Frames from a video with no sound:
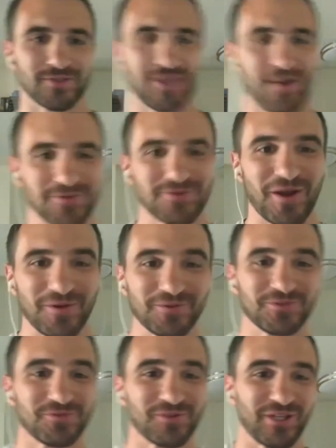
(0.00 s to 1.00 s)
I was
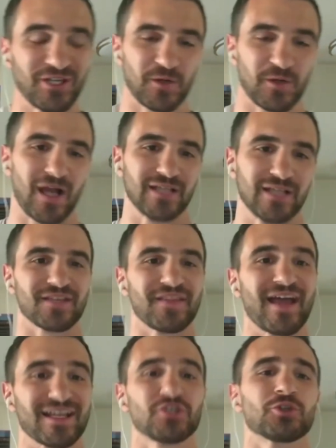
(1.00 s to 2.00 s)
really in a grind. And
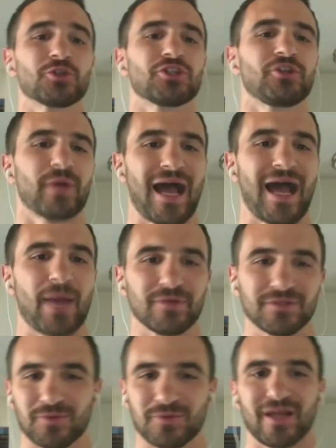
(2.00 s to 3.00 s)
that's usually what
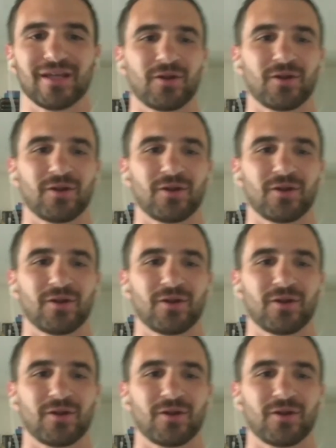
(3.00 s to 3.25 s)
happens, right?